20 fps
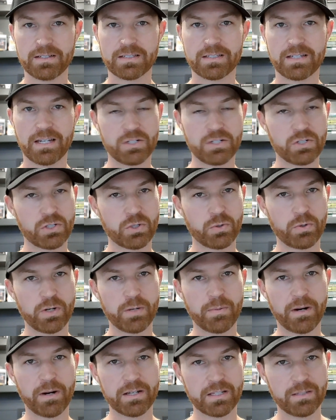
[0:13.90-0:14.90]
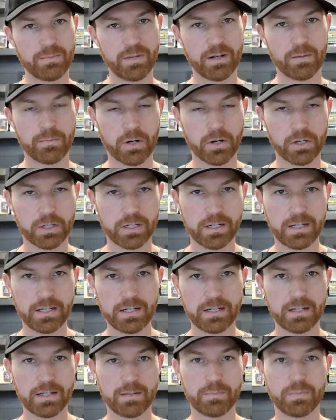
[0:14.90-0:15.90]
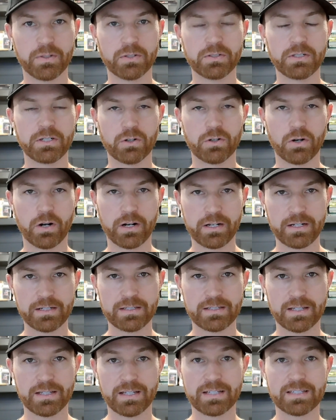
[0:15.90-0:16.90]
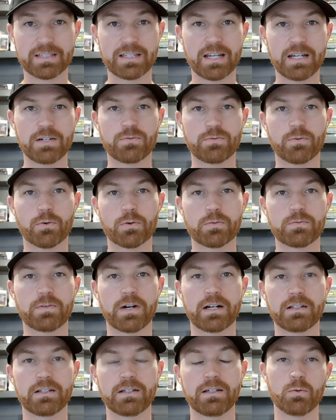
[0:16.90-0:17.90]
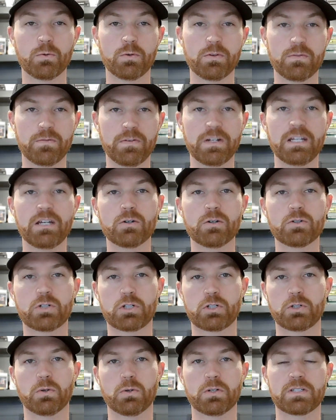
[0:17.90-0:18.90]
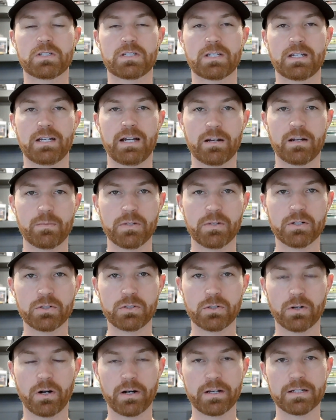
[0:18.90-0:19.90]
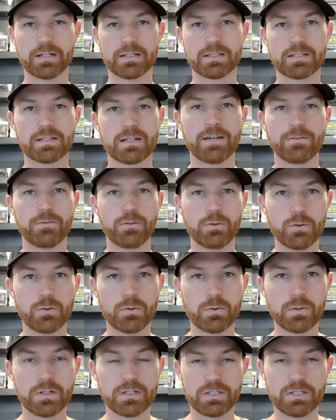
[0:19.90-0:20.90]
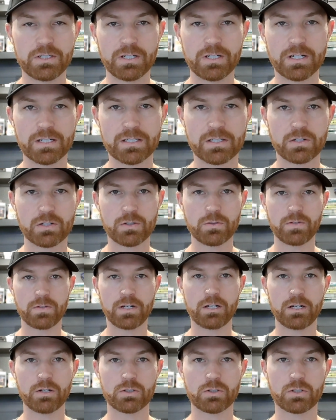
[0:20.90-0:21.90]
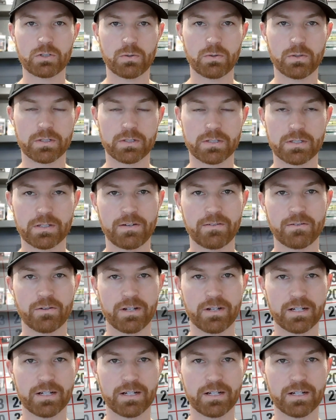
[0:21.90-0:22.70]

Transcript: Stage 3, about email marketing and building your audience. And then stage 4, finally, with video shorts and how to build your audience. If you just do video shorts for the